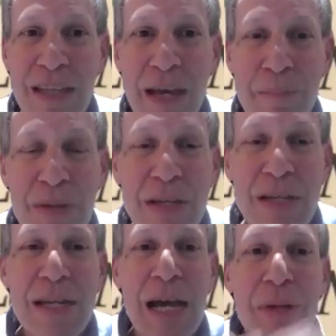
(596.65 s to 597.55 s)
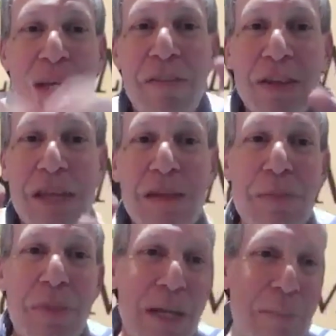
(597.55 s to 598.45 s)
them I'm giving them
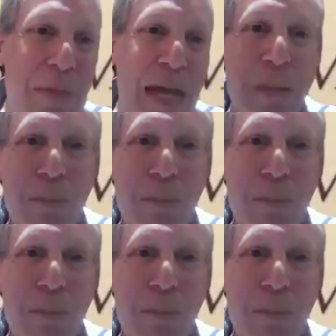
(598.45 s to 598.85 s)
their money back.